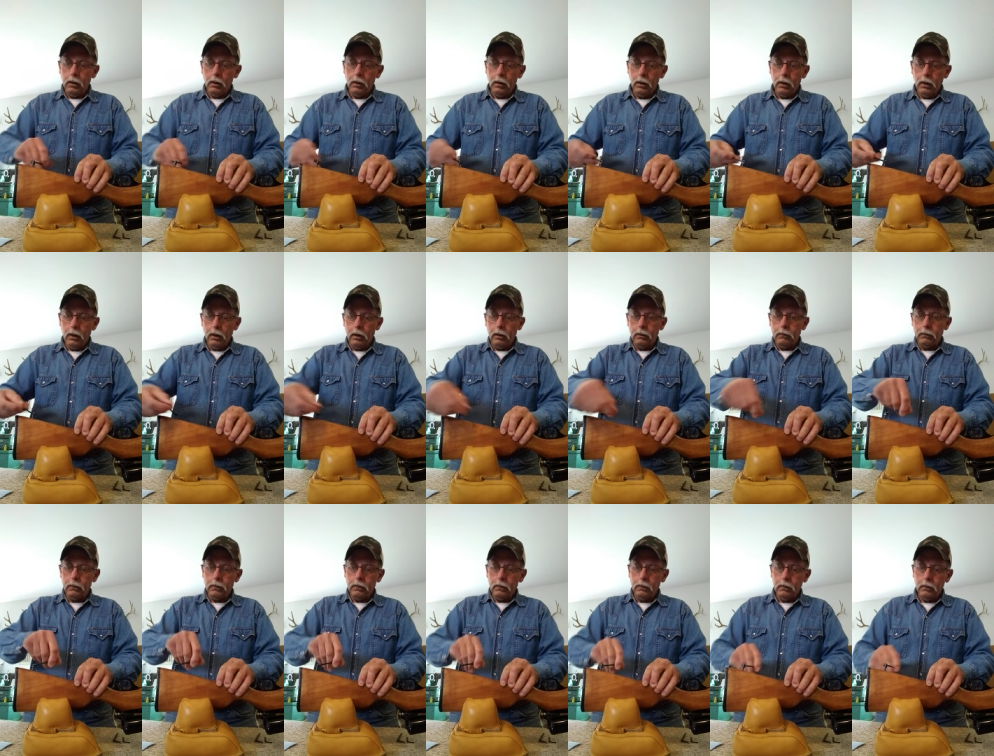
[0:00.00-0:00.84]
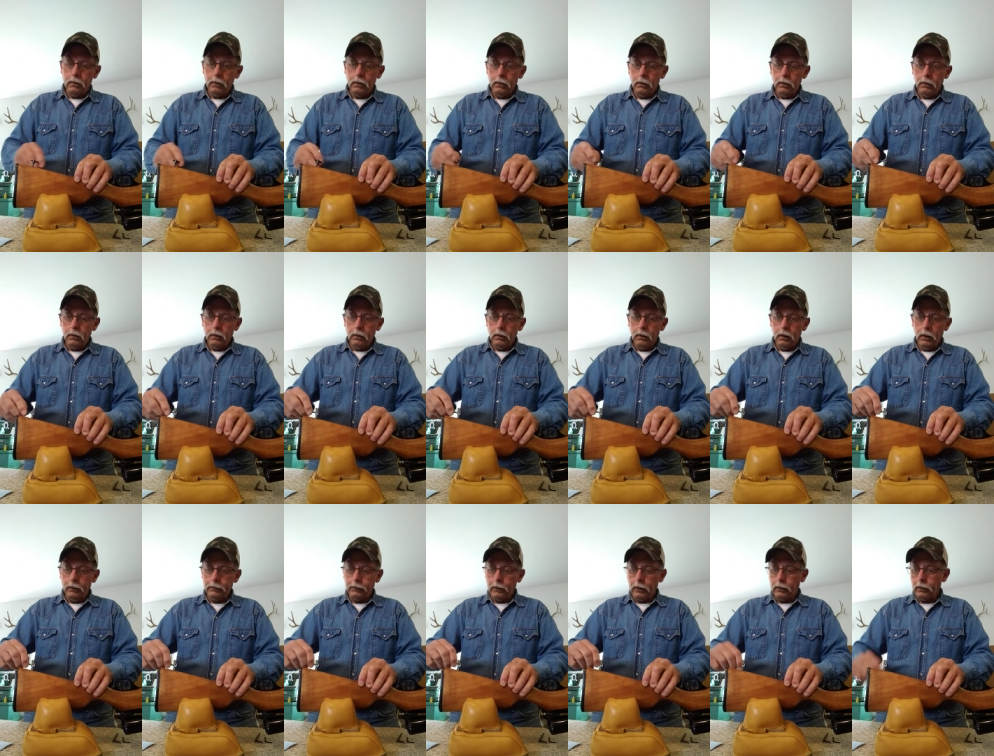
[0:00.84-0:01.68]
and
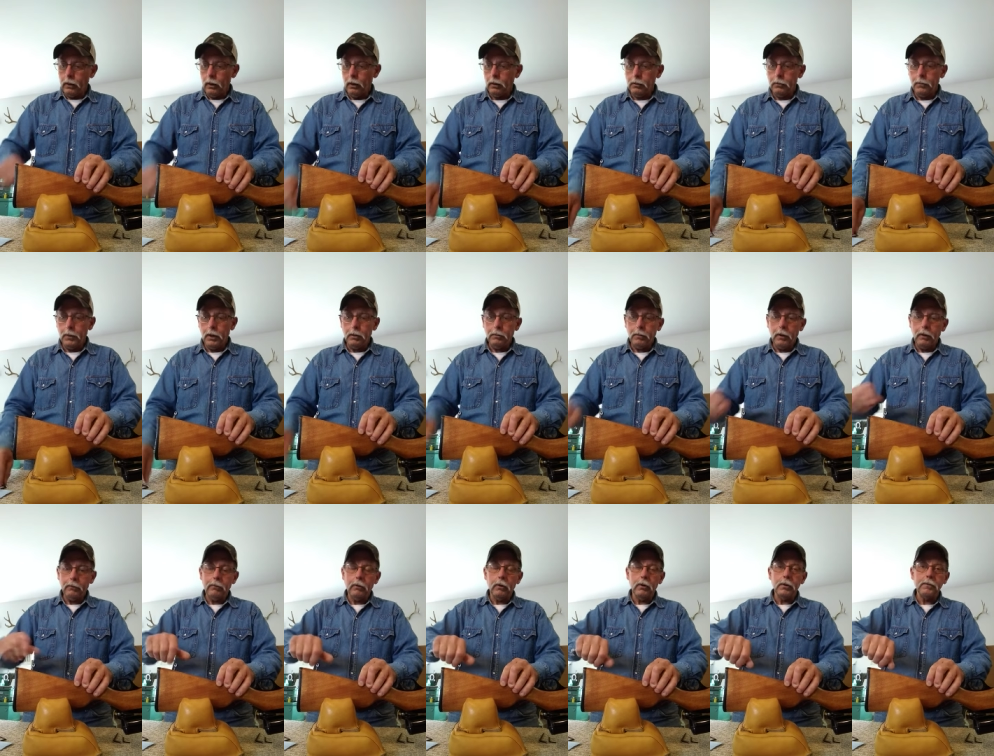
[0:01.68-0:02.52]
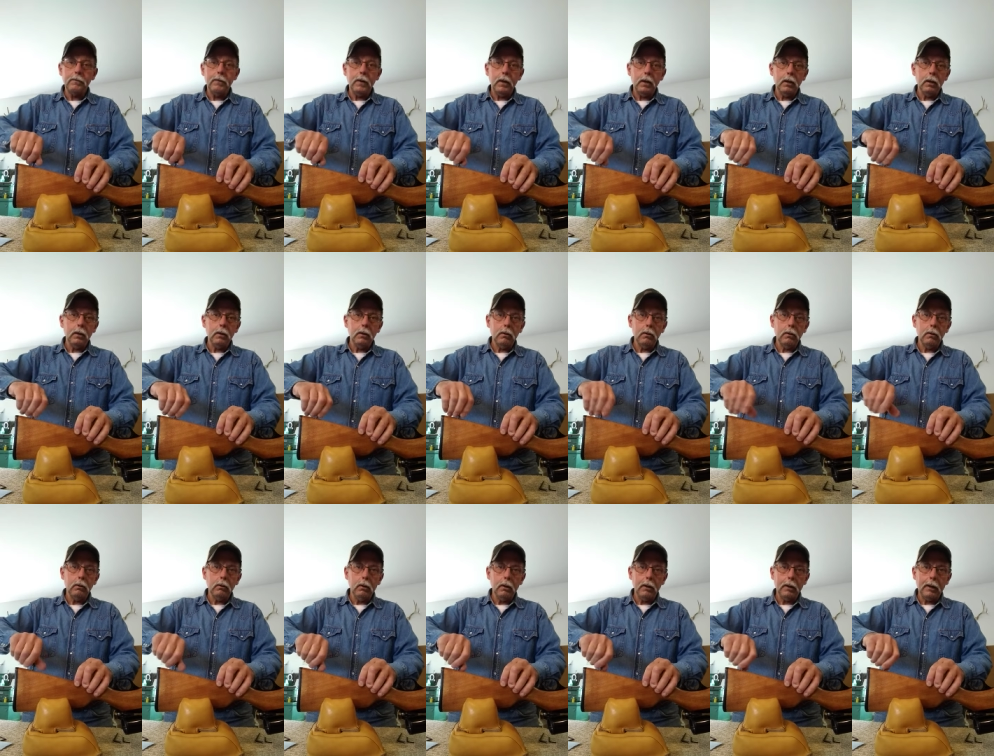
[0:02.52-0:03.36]
as I talked about in my first video
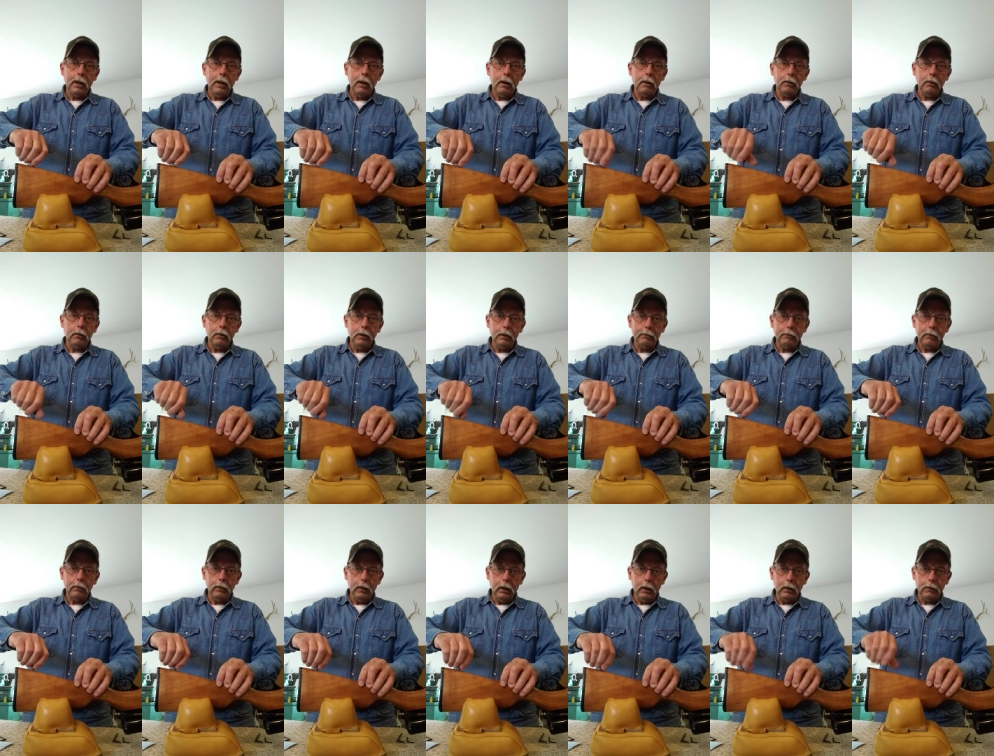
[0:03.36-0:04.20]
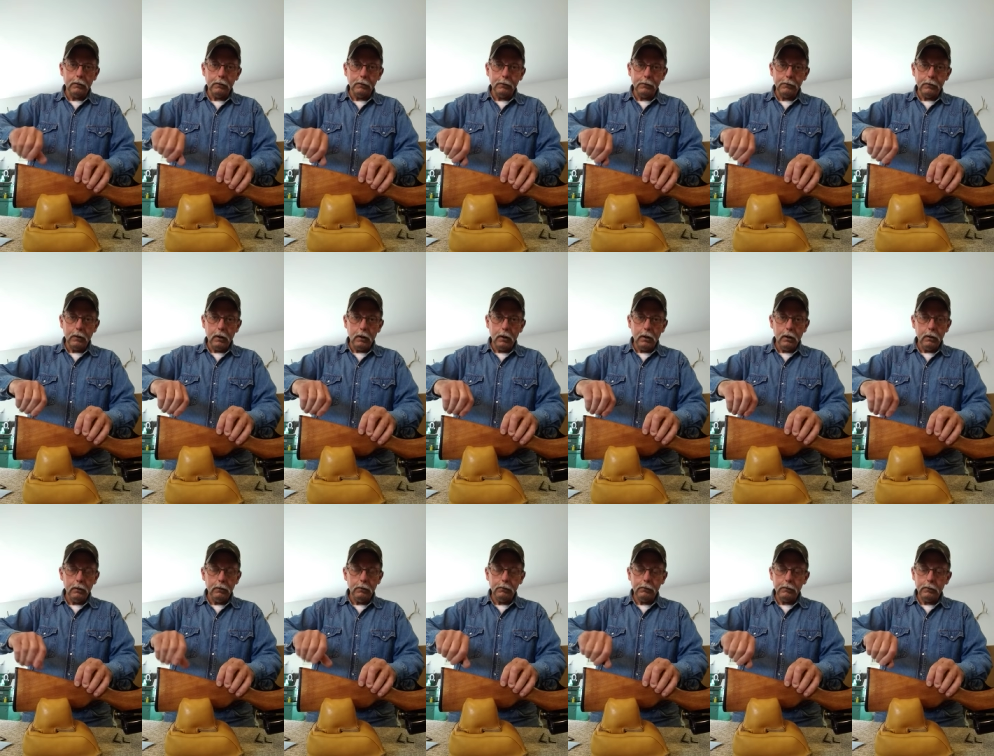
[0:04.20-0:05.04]
you'll encounter different lengths of
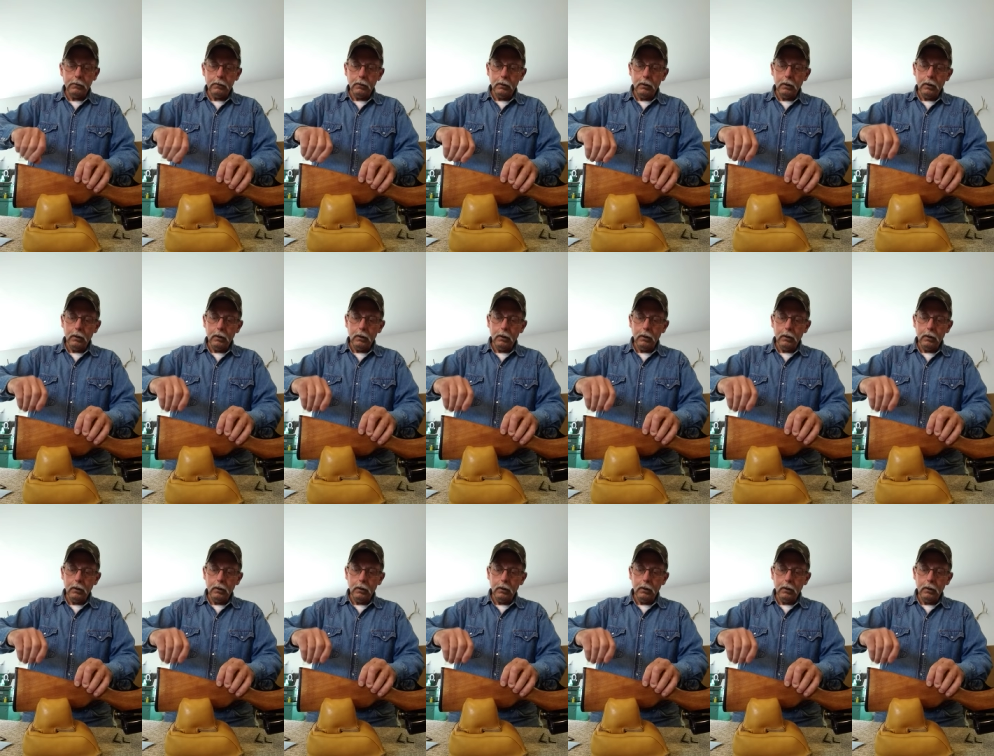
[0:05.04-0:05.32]
studs.